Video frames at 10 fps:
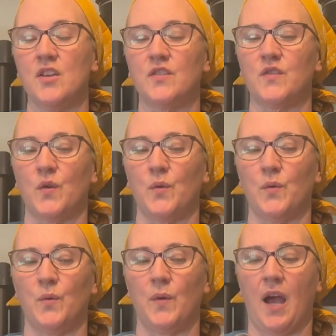
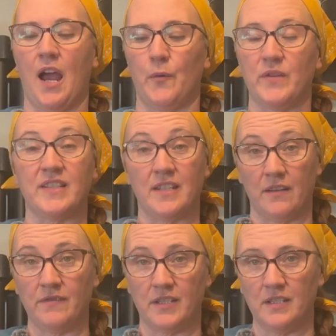So I was
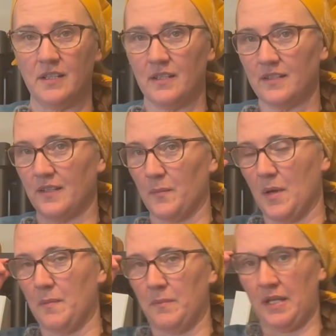gifted some
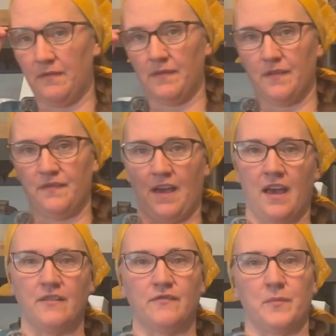beef
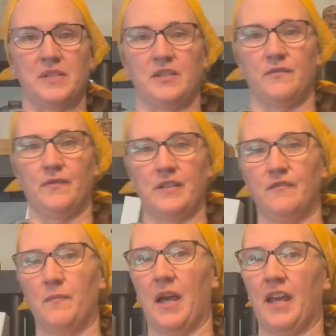fat from a dear friend
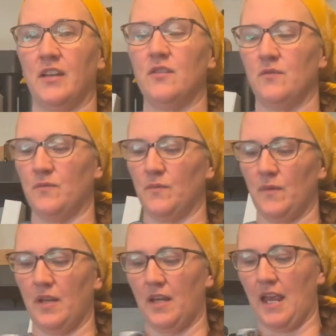of mine who
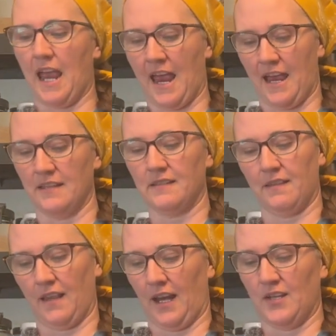
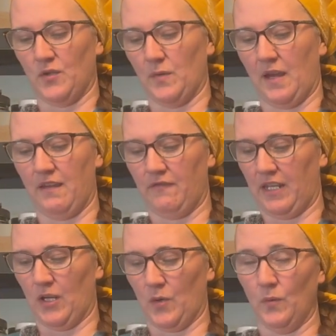asked that I do a
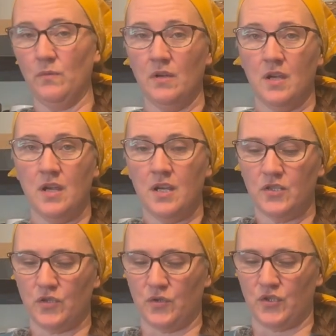video
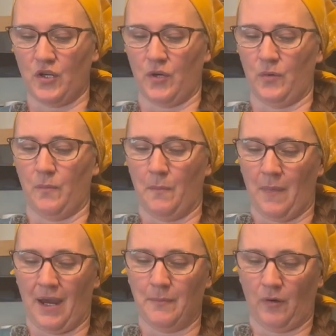to show
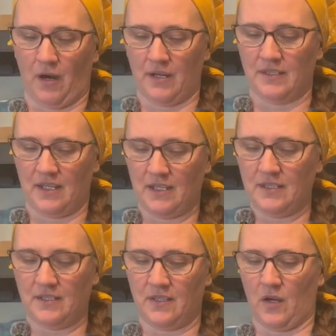my
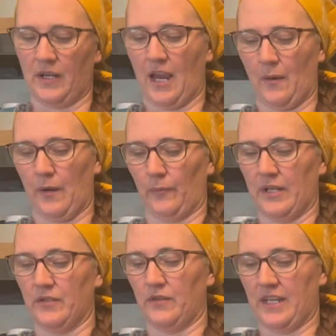process on how I
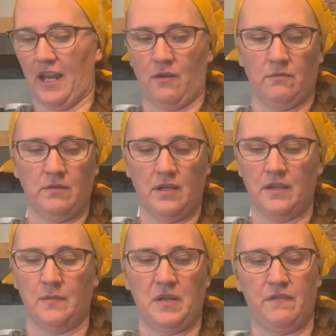render down
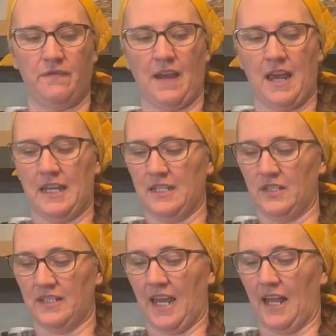the beef fat
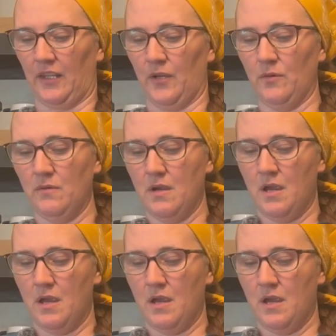into tallow.